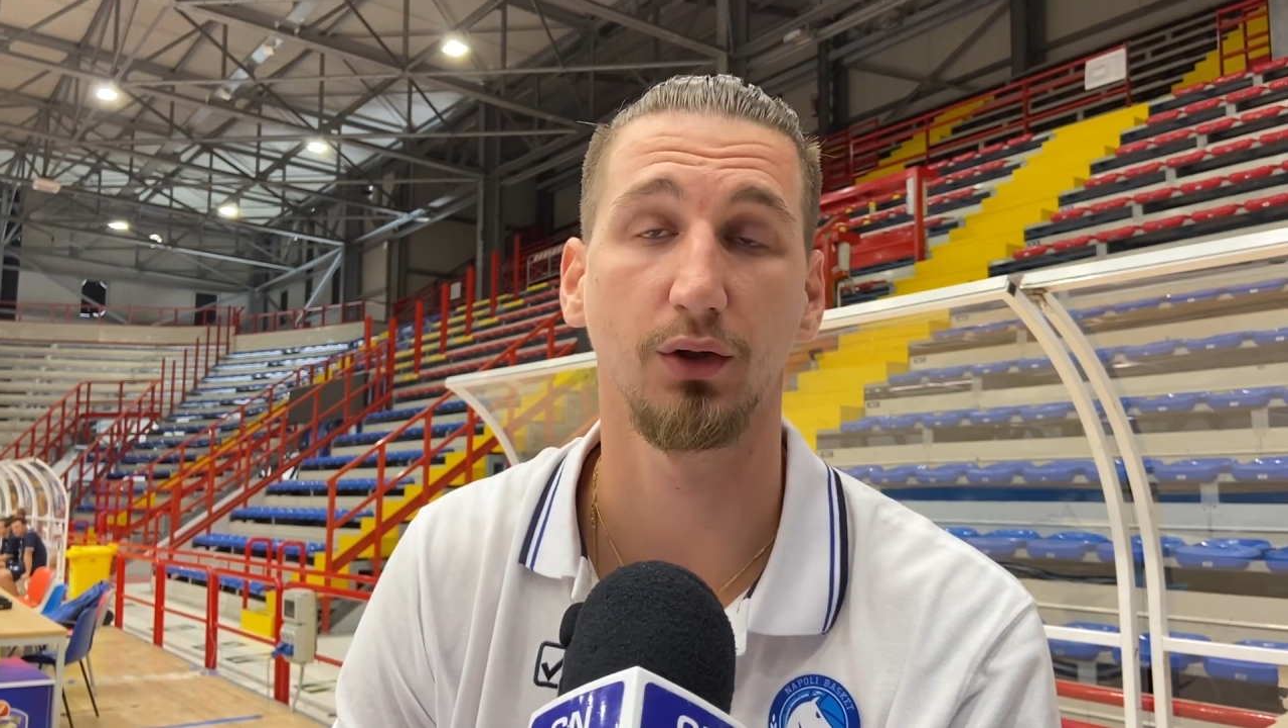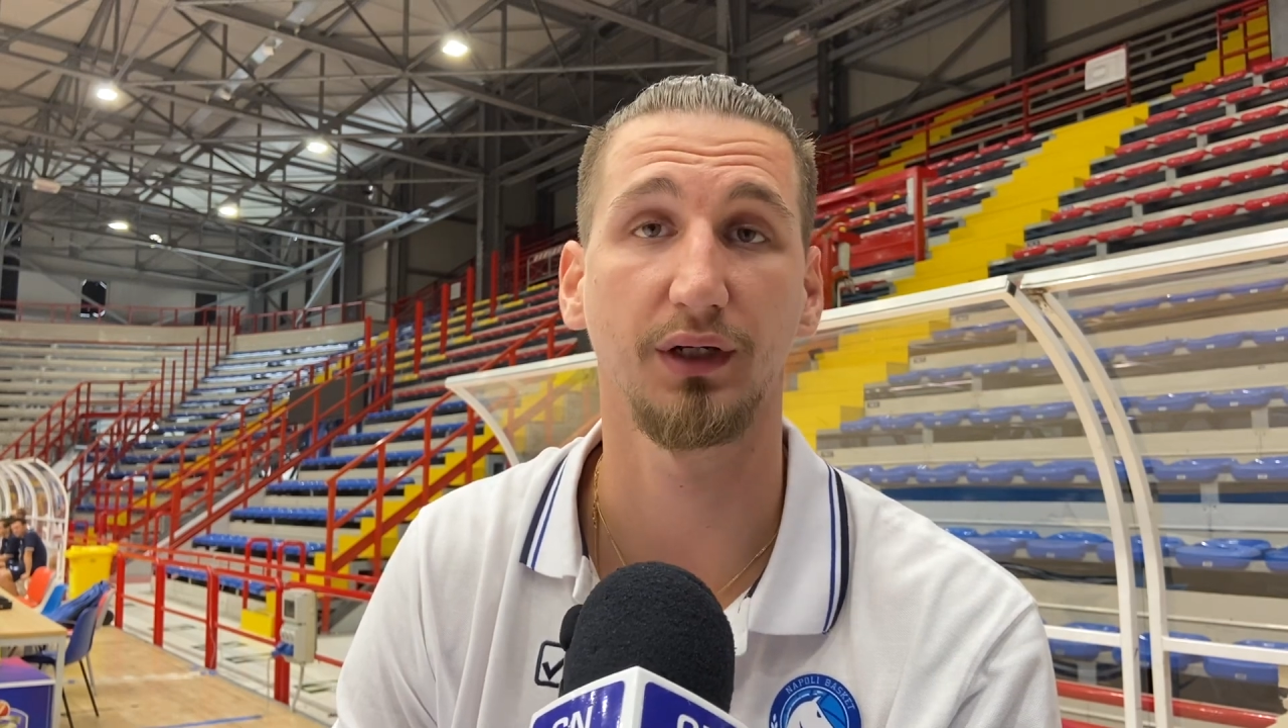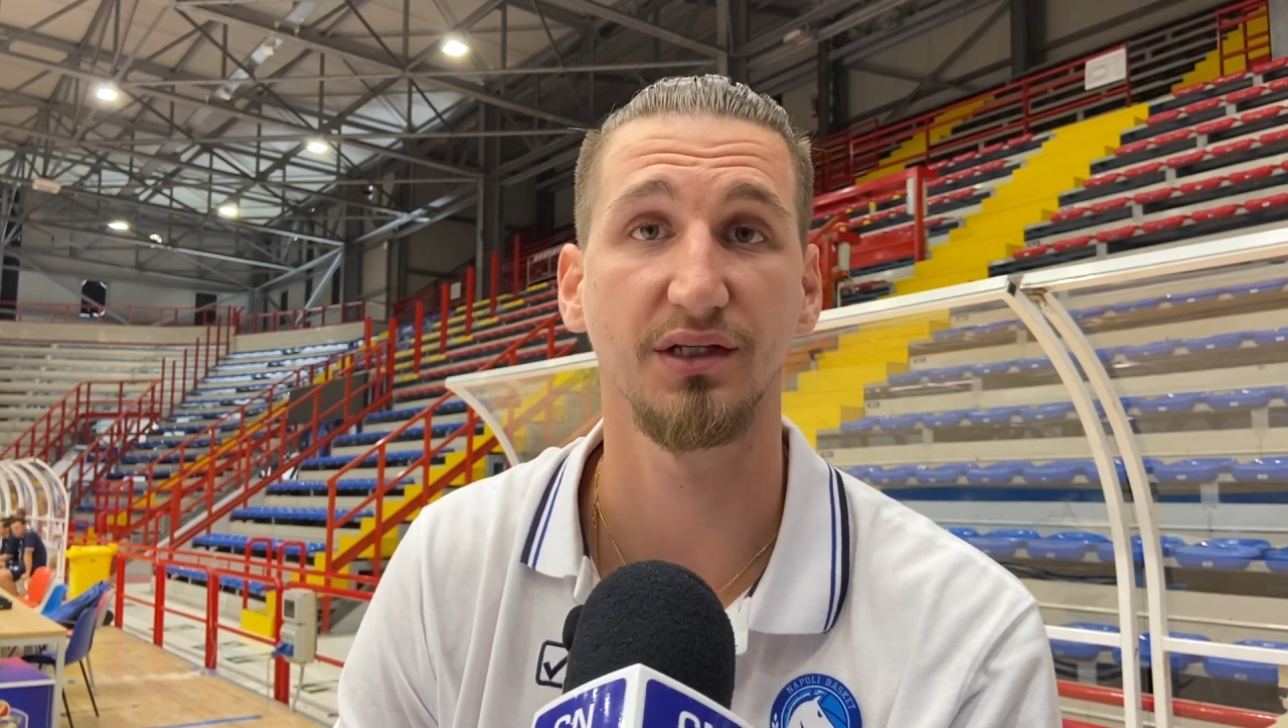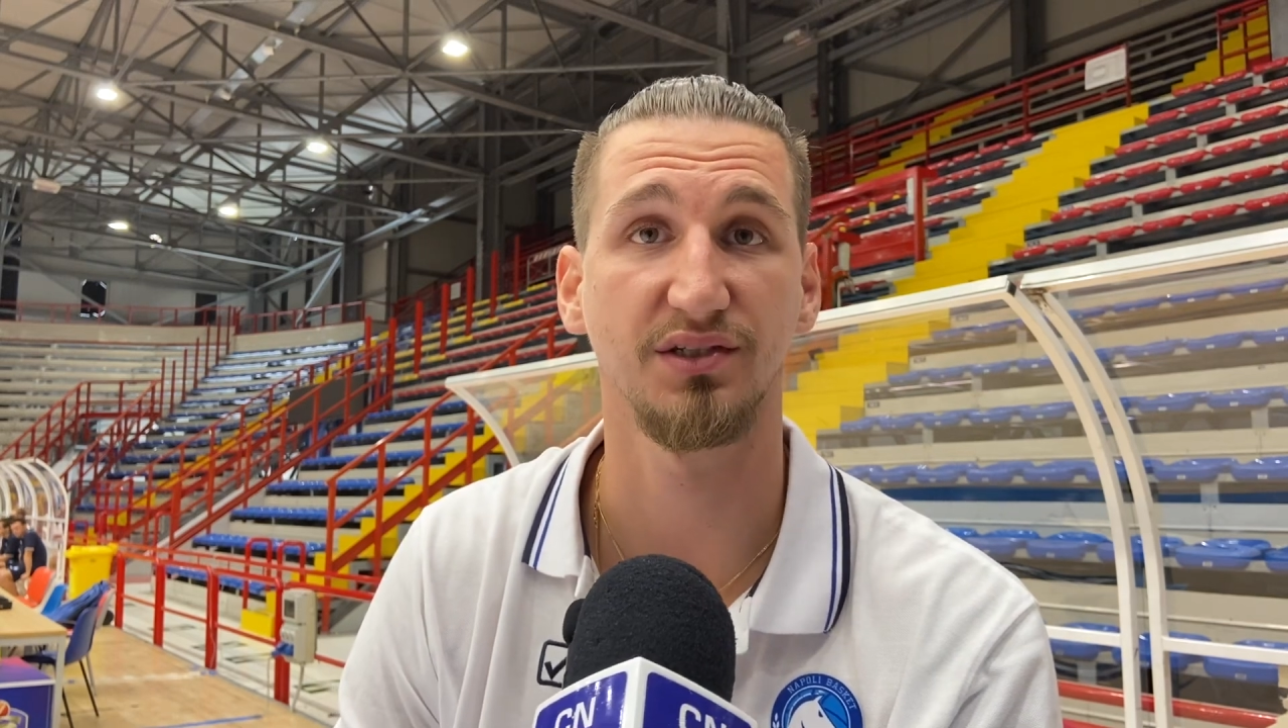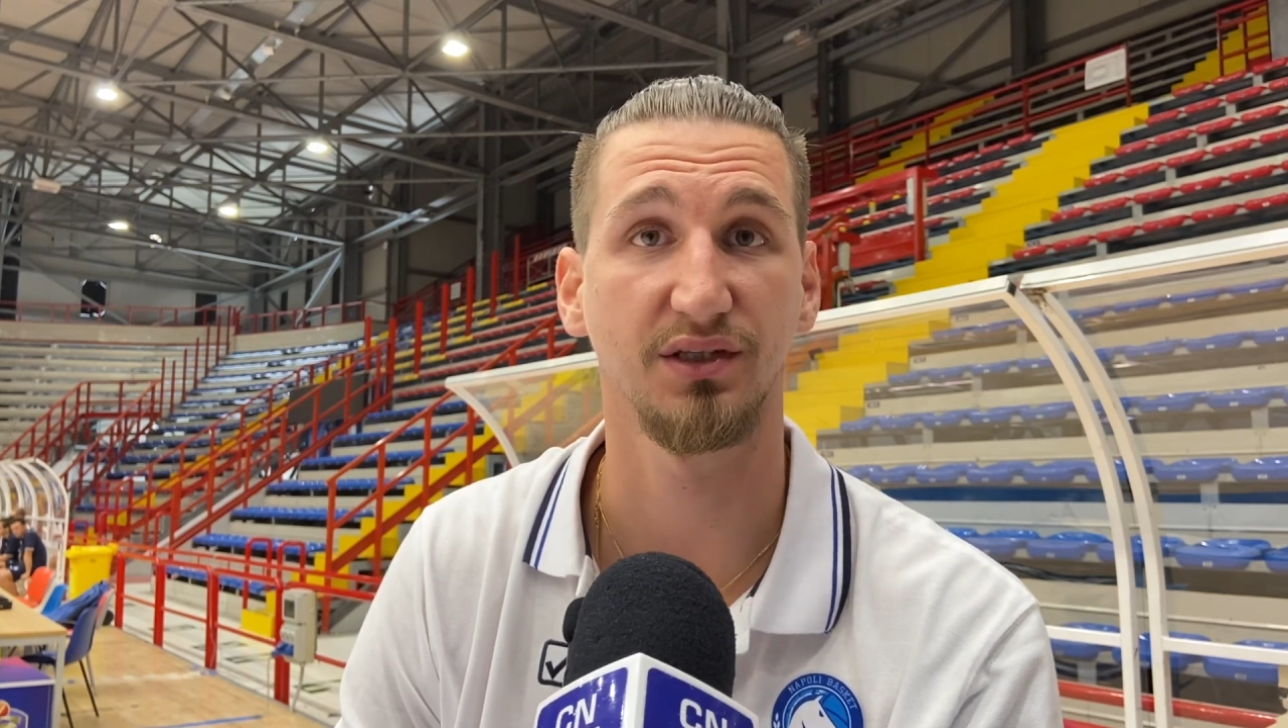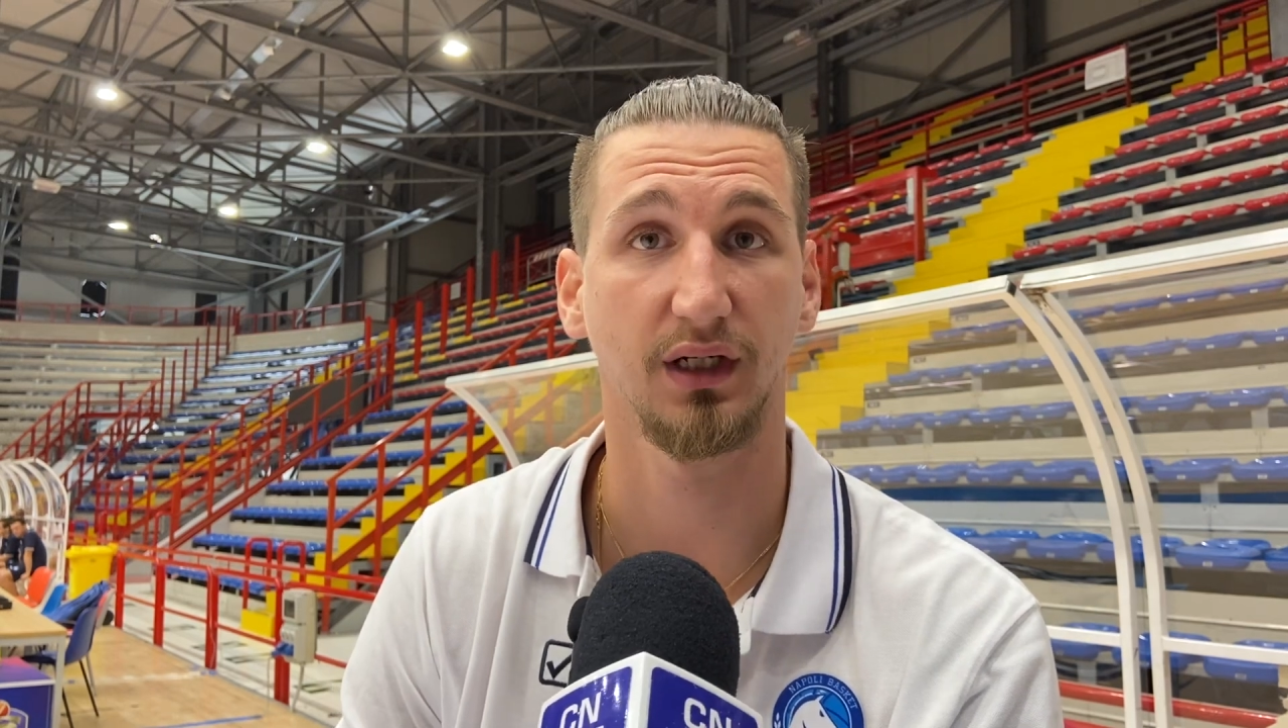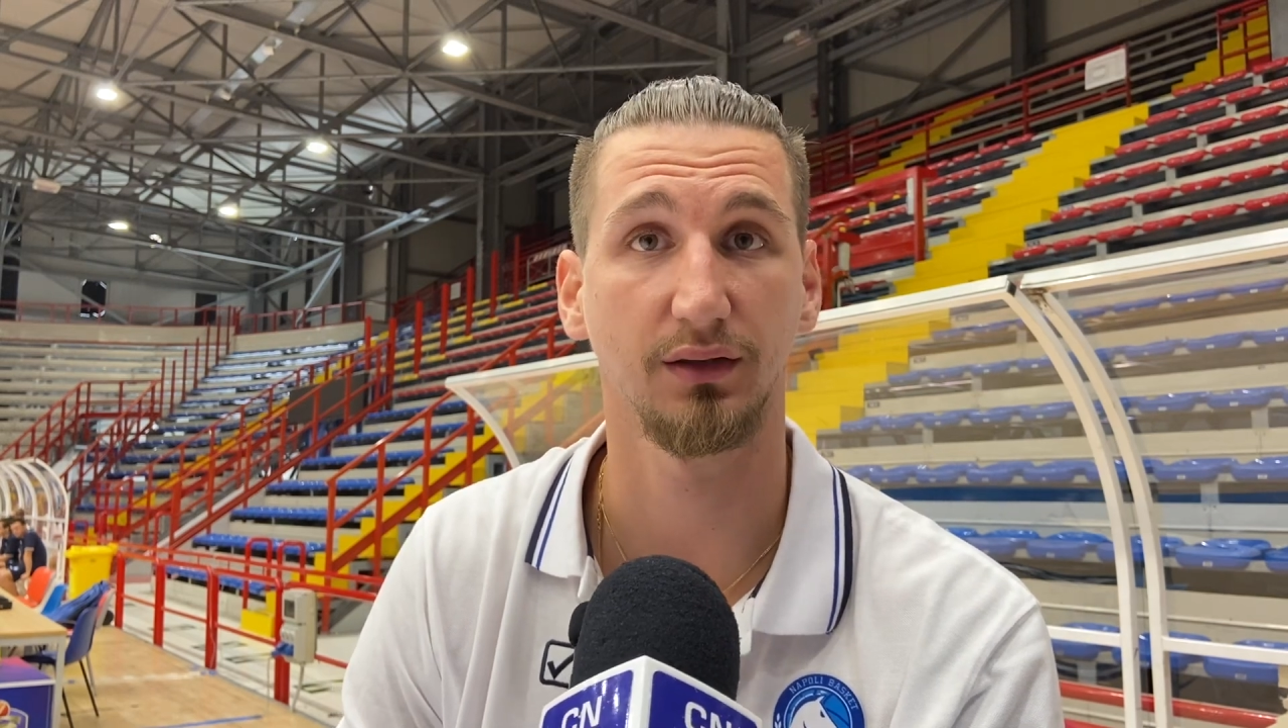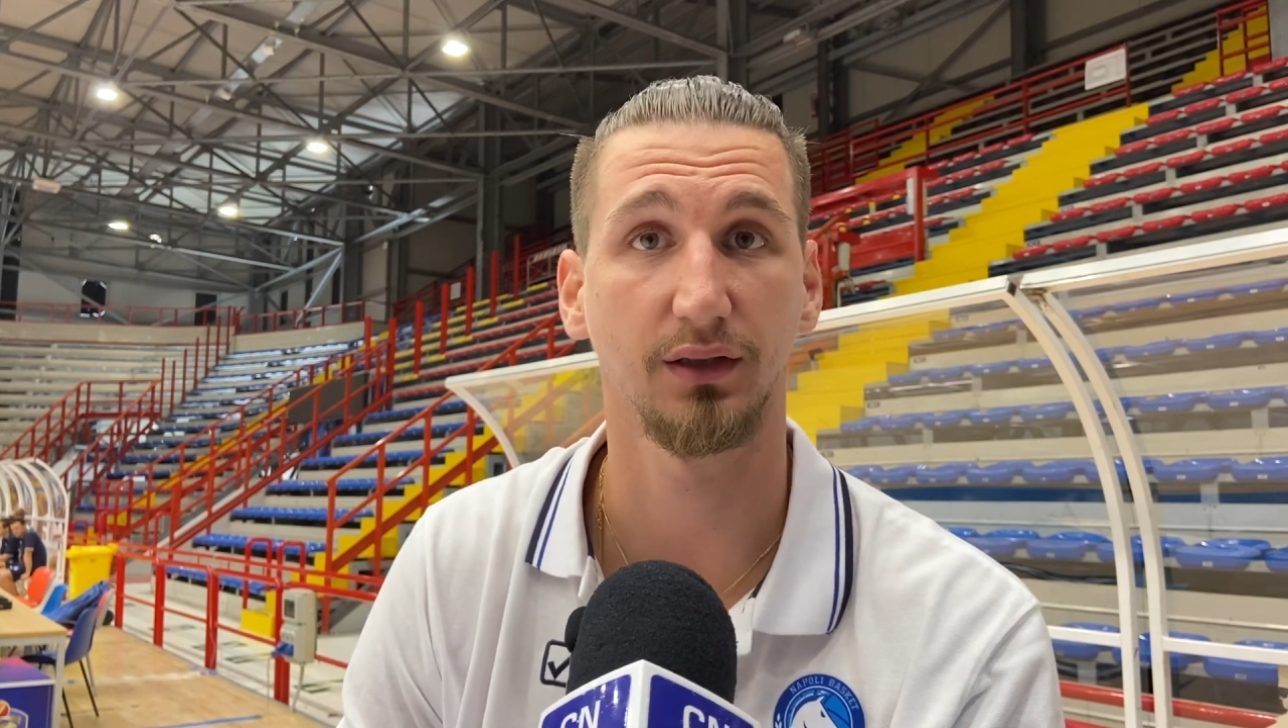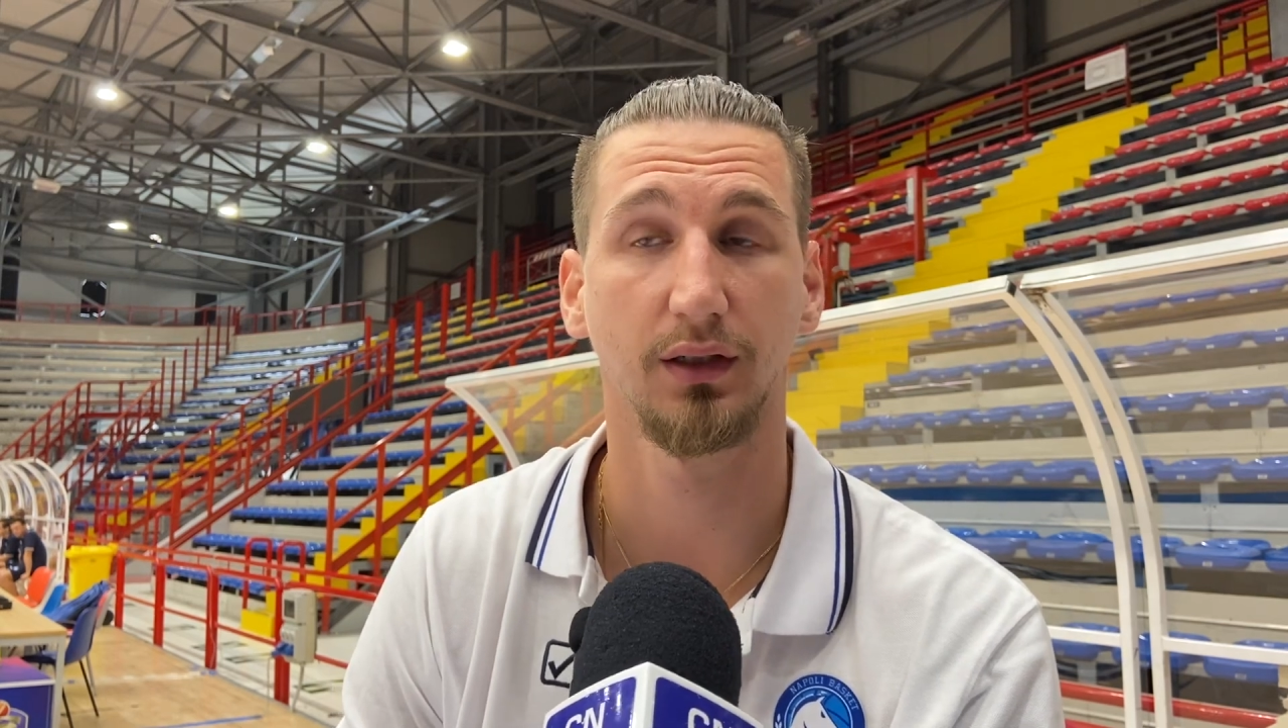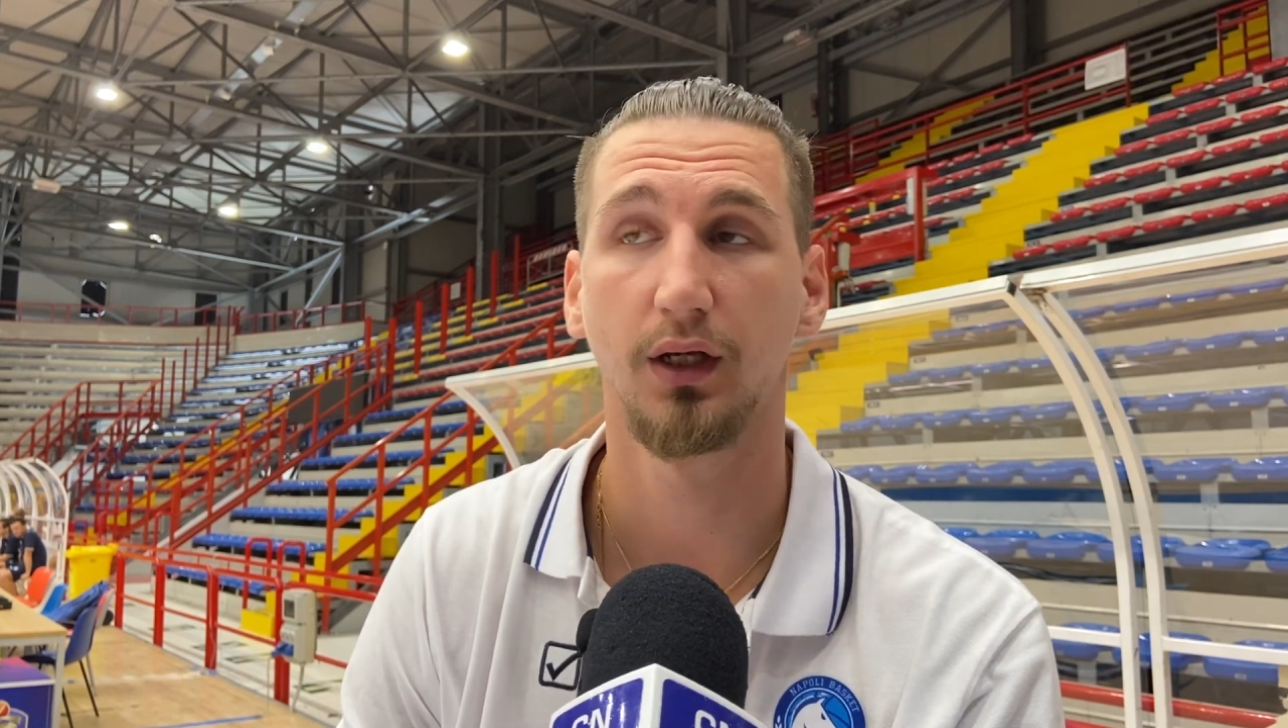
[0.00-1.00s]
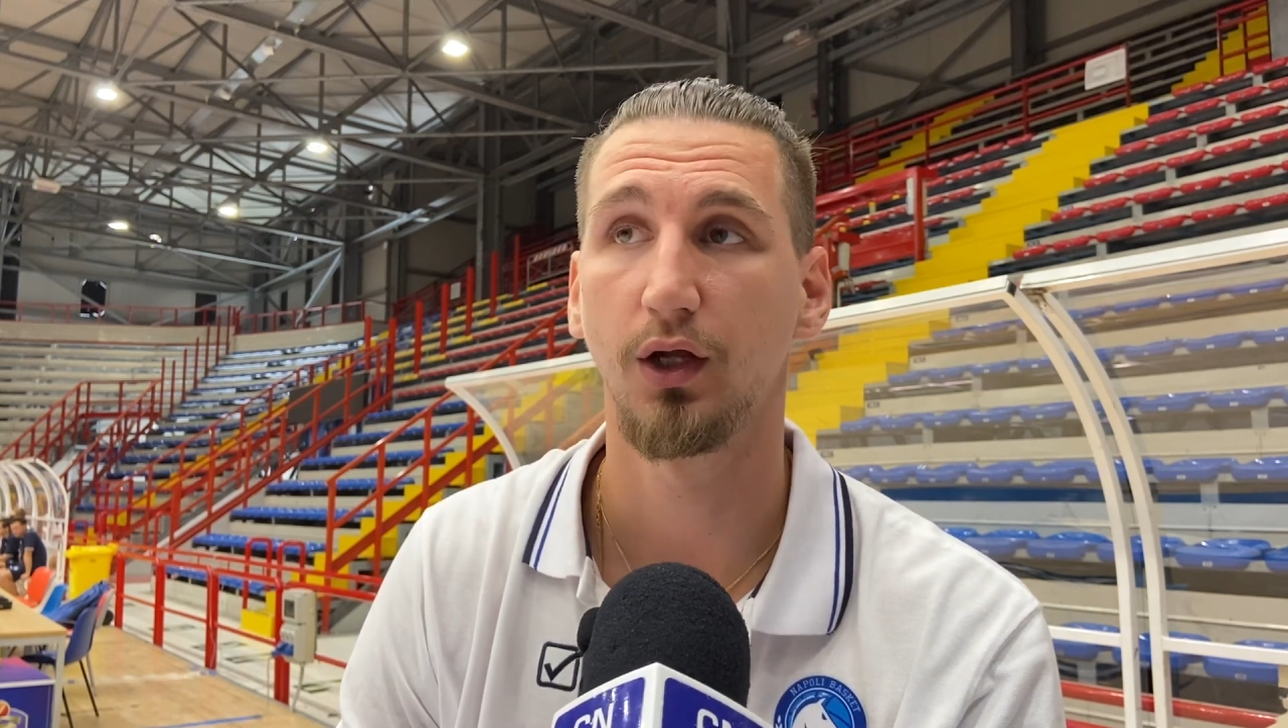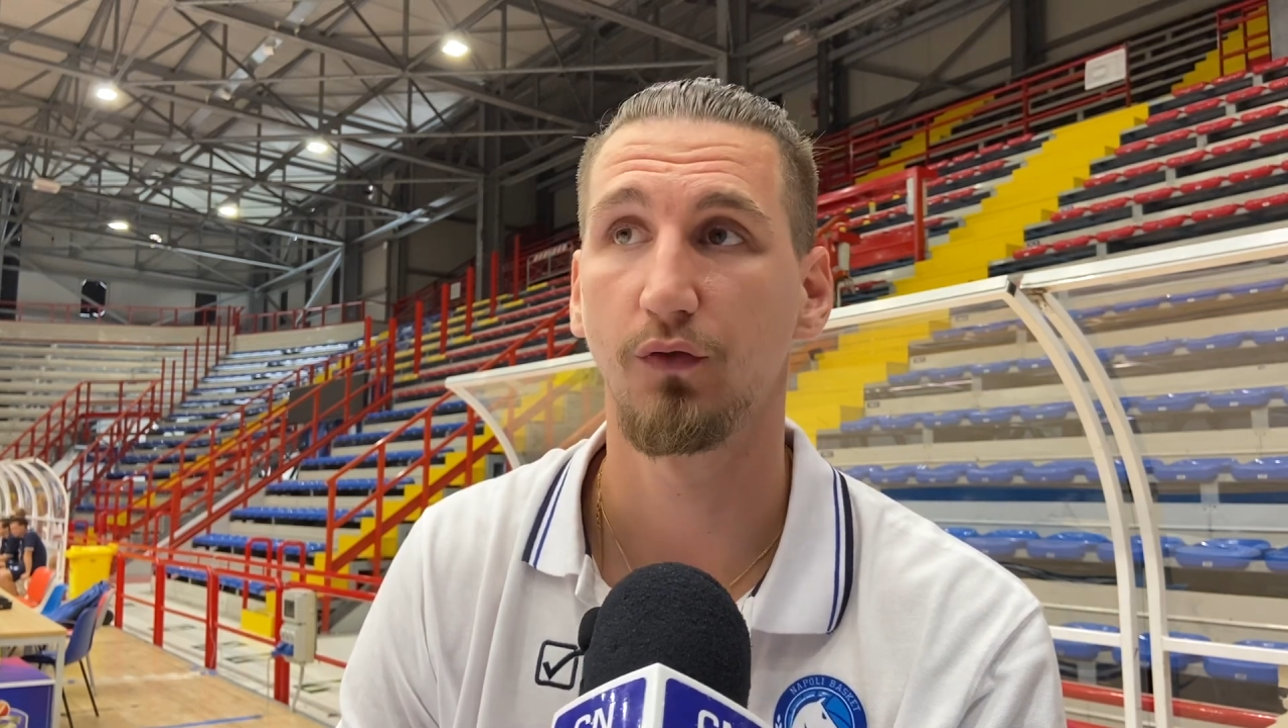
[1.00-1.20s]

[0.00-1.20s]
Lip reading: OKC Thunder